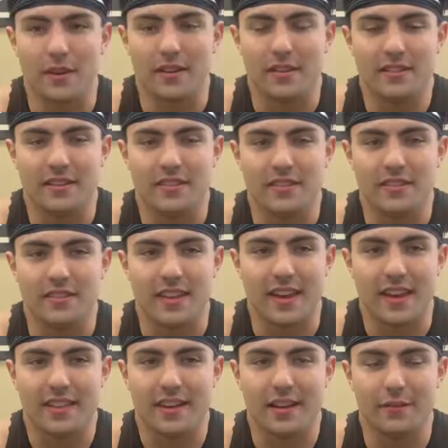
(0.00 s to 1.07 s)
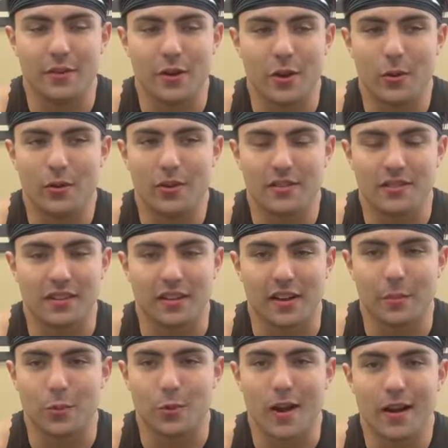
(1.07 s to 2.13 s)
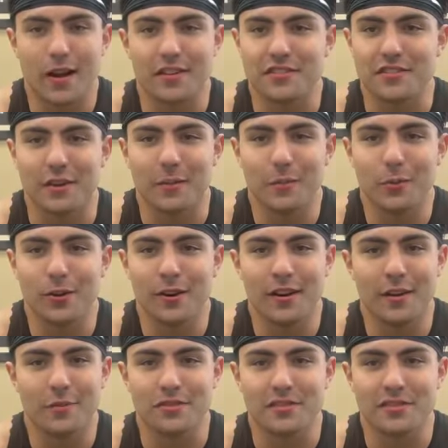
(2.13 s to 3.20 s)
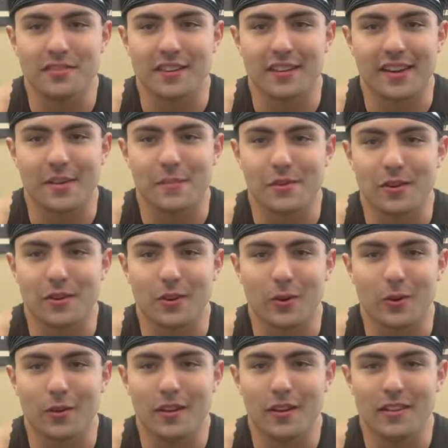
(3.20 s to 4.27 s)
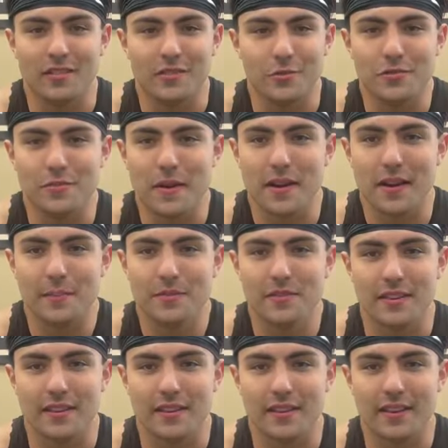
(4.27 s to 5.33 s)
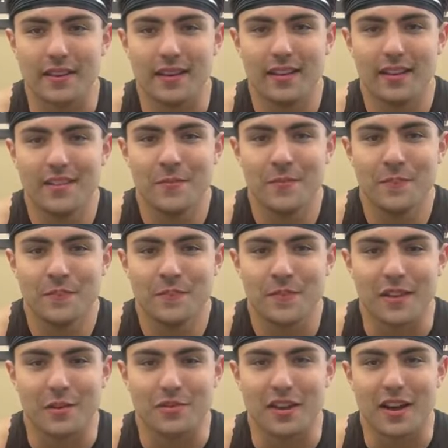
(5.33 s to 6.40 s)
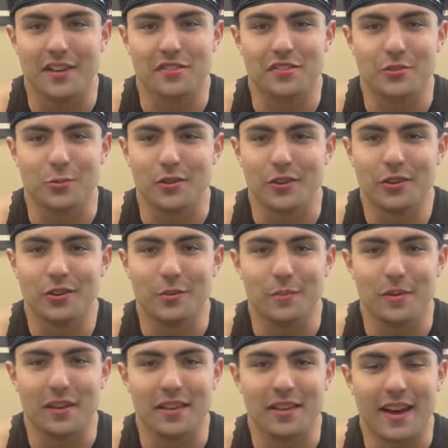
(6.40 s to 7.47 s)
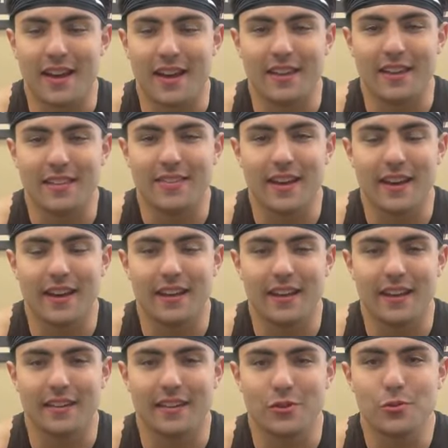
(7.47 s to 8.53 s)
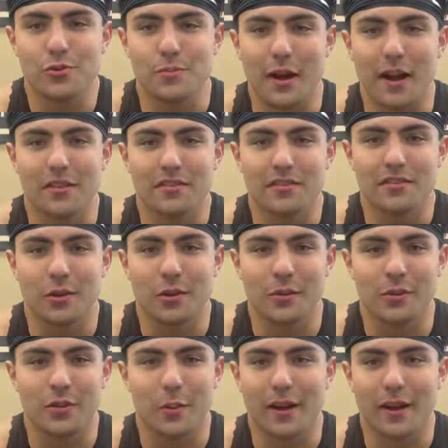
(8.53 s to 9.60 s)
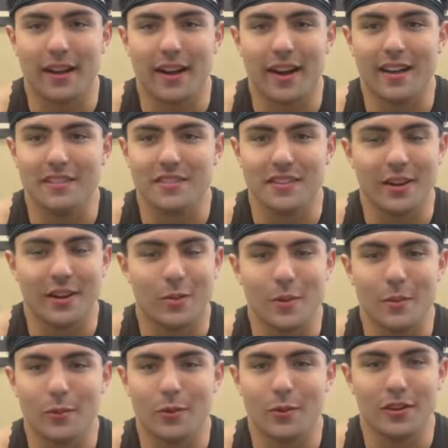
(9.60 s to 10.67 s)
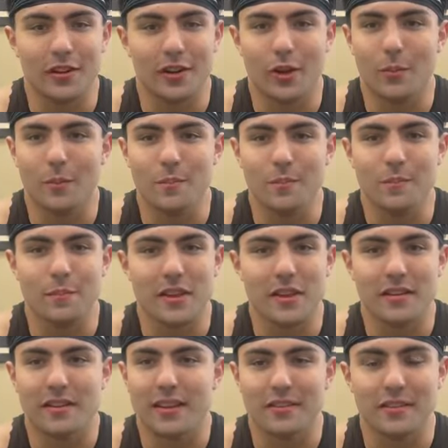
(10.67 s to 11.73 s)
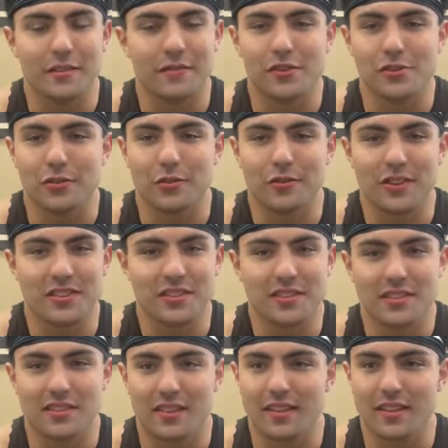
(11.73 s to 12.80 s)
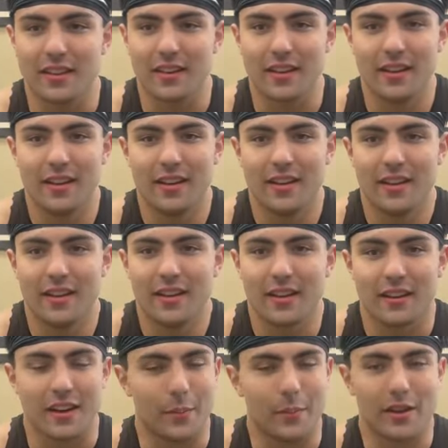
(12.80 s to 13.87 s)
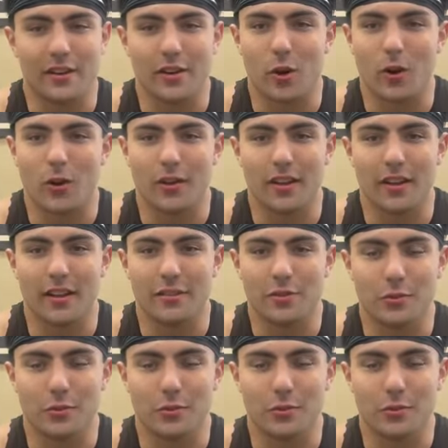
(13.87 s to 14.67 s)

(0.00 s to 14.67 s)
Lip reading: mean, it's a day that I've known is going to come around at some point ever since I came here on ARDA at USMAPS. And it was kind of surreal to be at that huge milestone with all my guys that I remember, you know, meeting at the official visits and coming into ARDA,